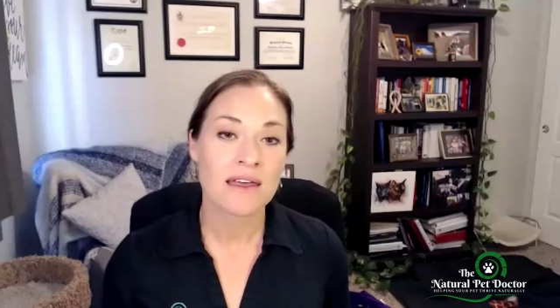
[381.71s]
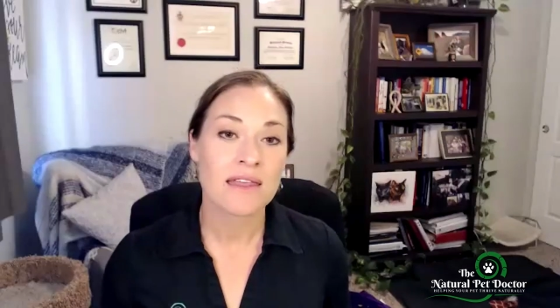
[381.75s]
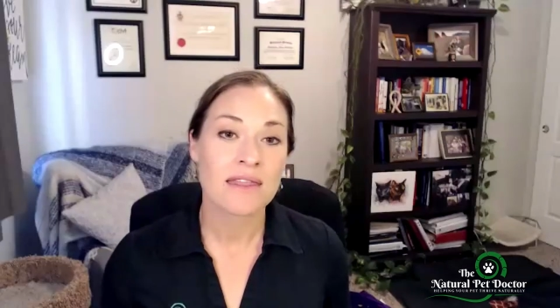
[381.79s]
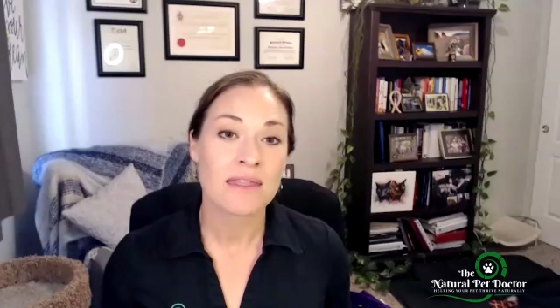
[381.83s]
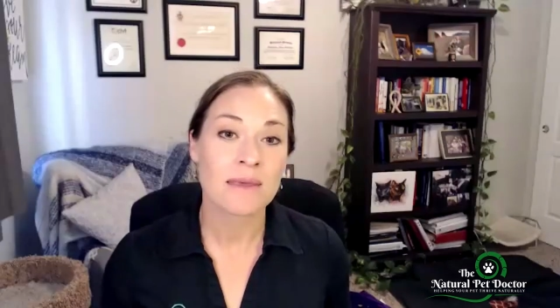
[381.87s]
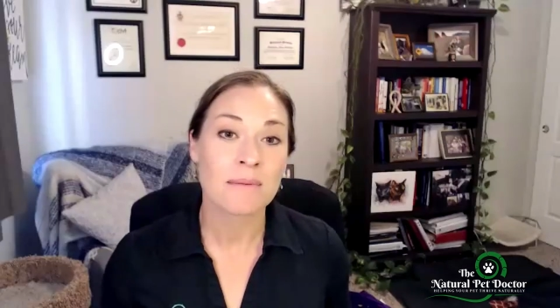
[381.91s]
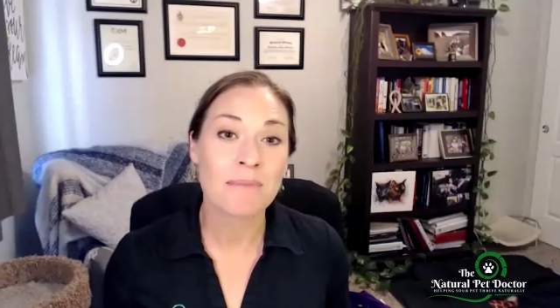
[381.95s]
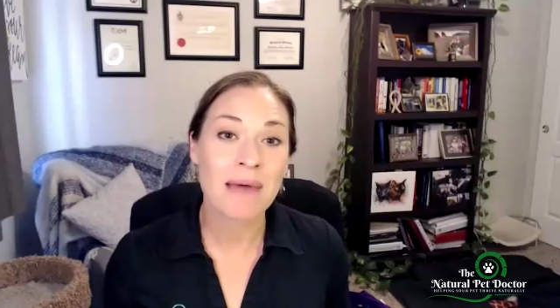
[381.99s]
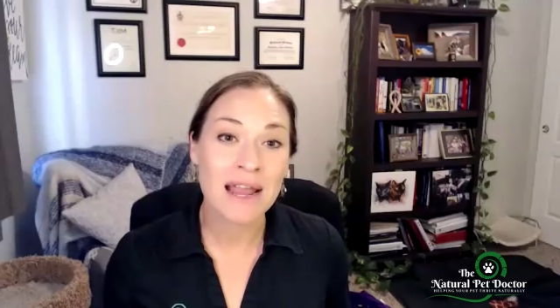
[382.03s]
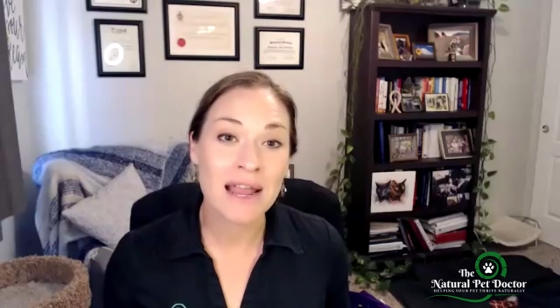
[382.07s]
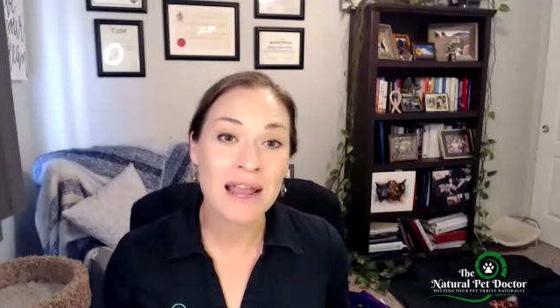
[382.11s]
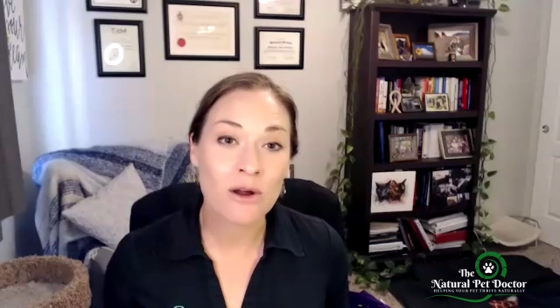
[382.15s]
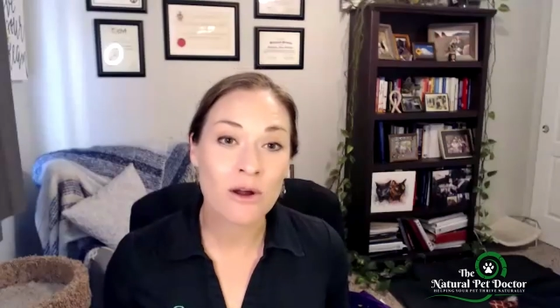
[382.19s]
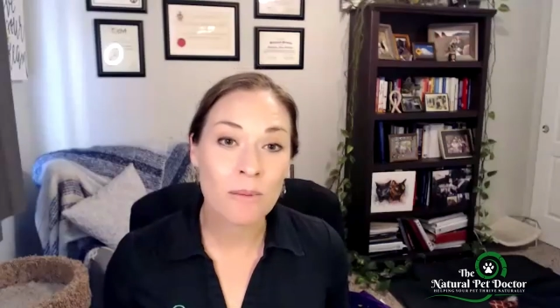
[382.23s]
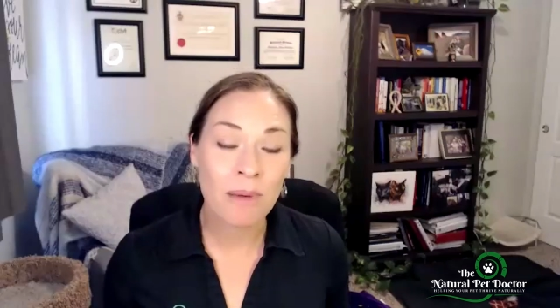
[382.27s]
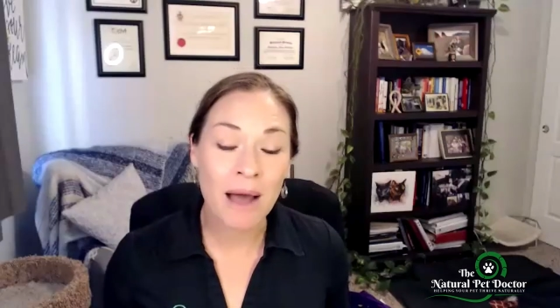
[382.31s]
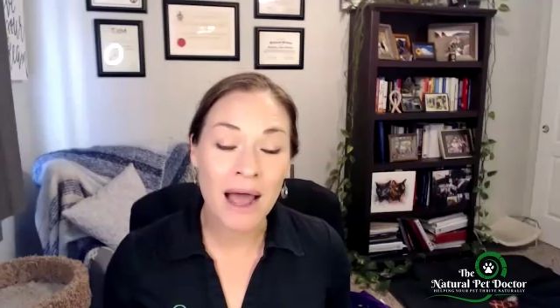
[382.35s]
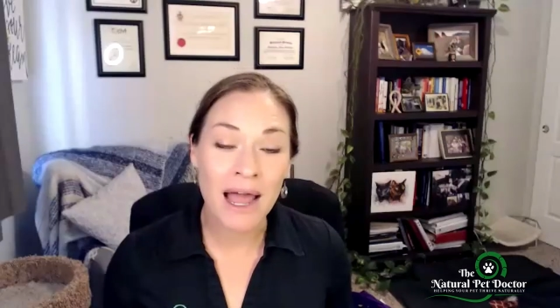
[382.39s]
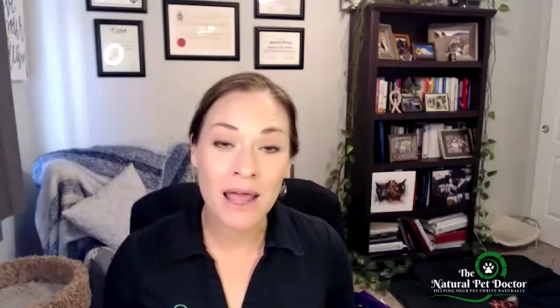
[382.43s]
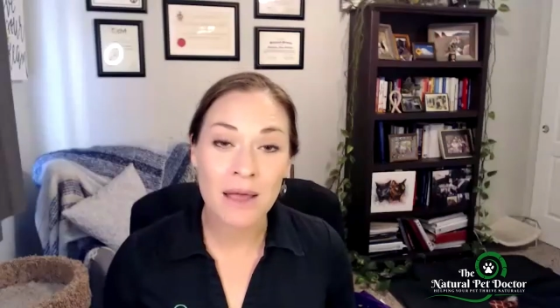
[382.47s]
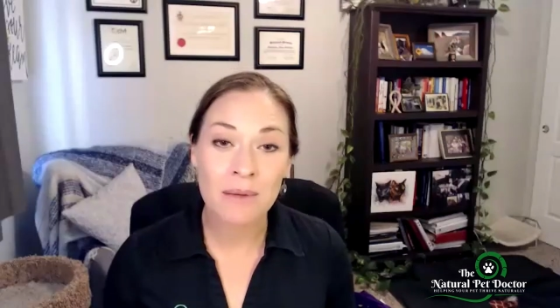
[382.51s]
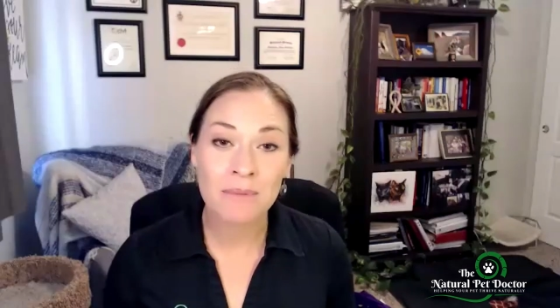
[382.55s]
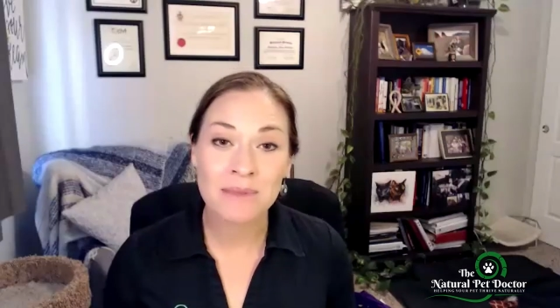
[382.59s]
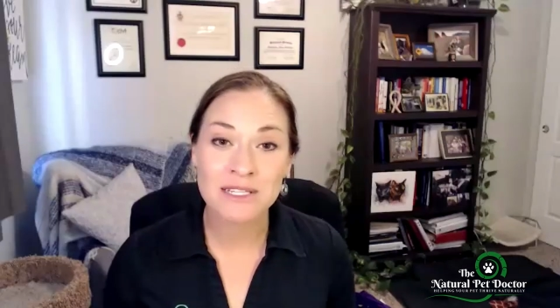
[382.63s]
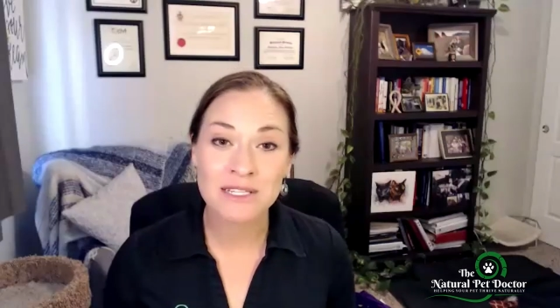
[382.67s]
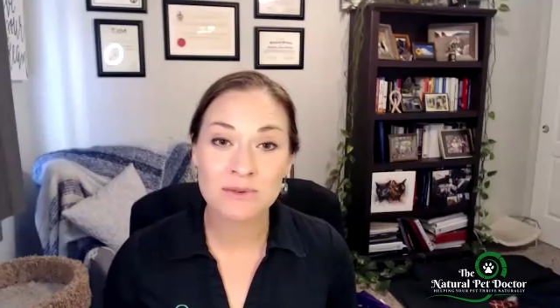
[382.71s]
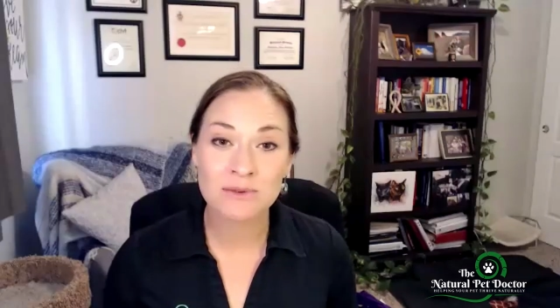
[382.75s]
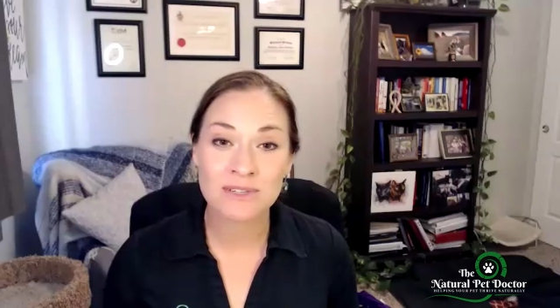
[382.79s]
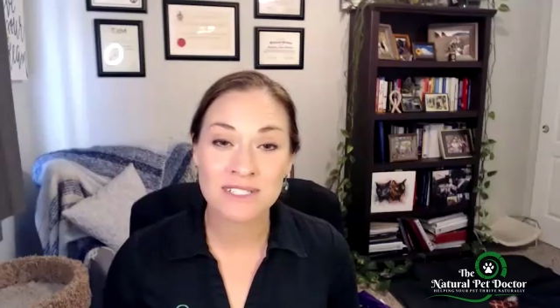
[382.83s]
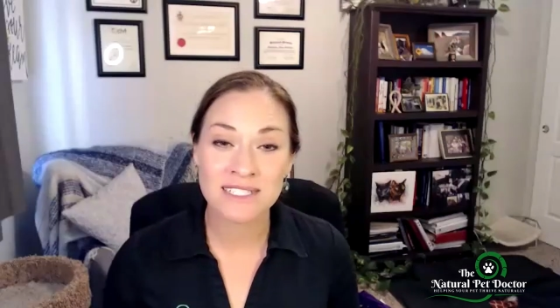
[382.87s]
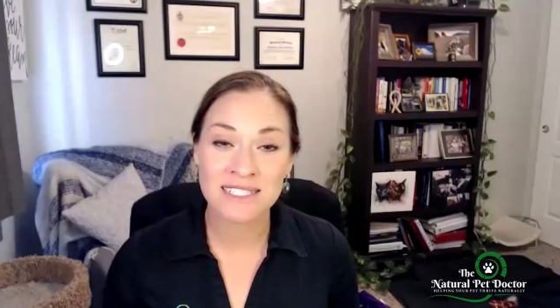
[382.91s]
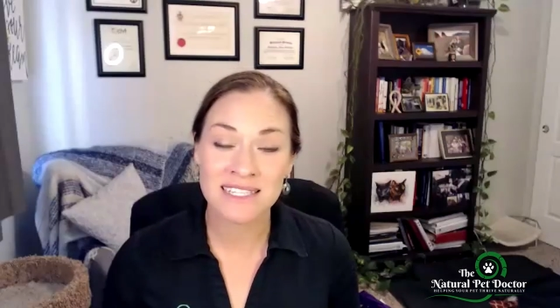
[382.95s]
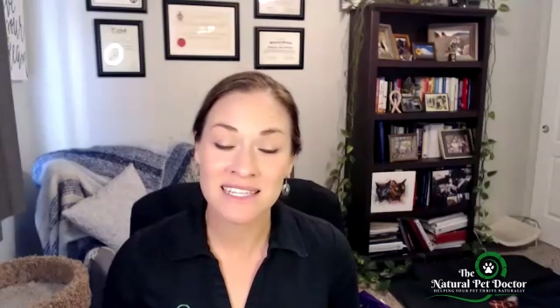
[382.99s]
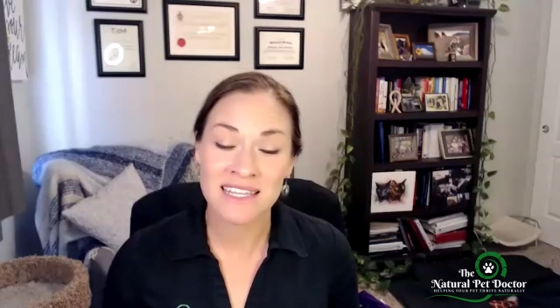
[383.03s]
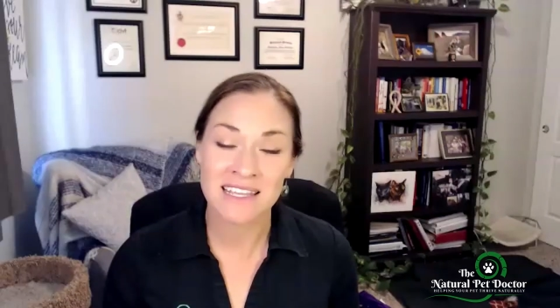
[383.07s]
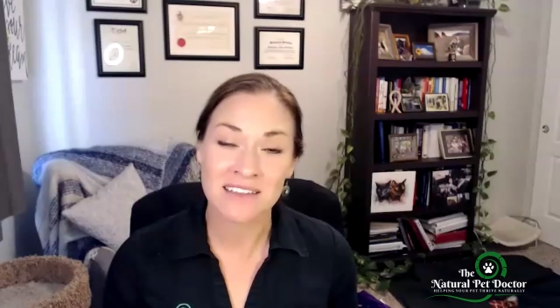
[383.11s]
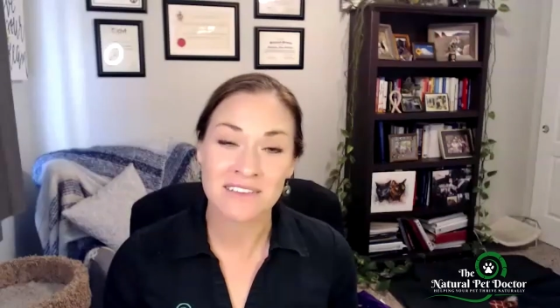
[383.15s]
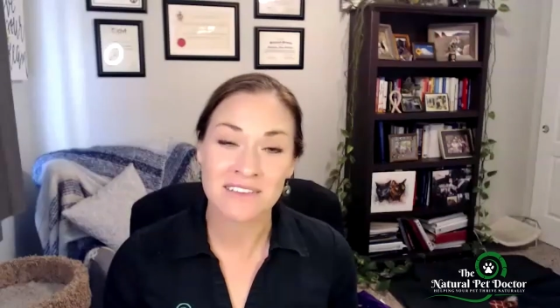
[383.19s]
The microbiome has
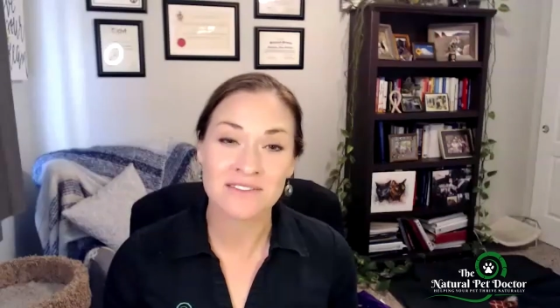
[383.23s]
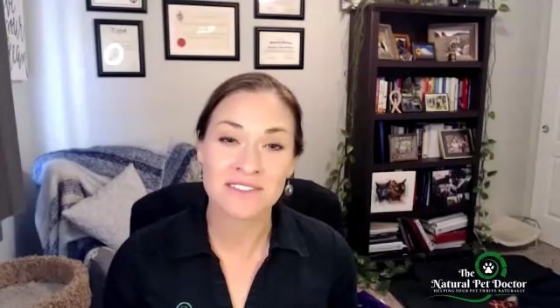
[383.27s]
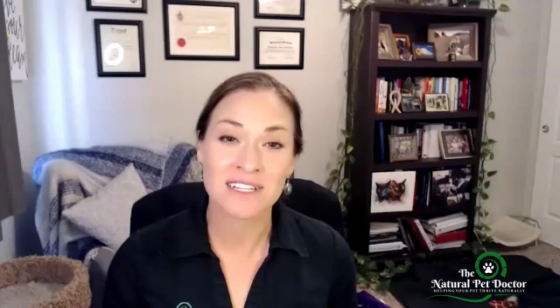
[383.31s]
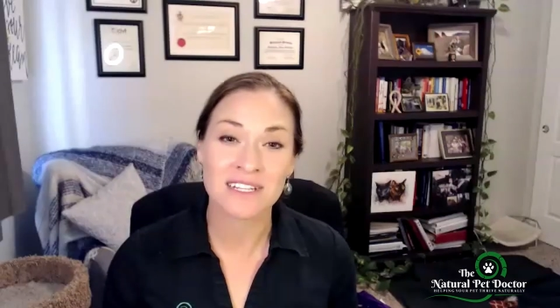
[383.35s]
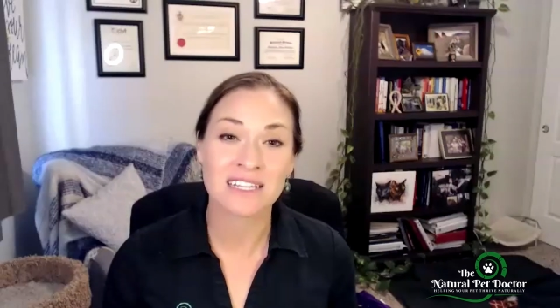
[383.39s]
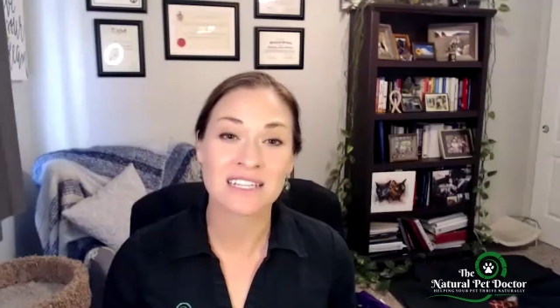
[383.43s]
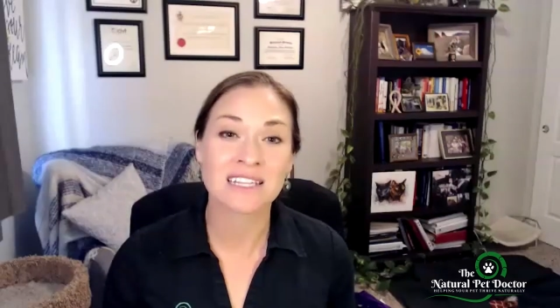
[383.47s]
received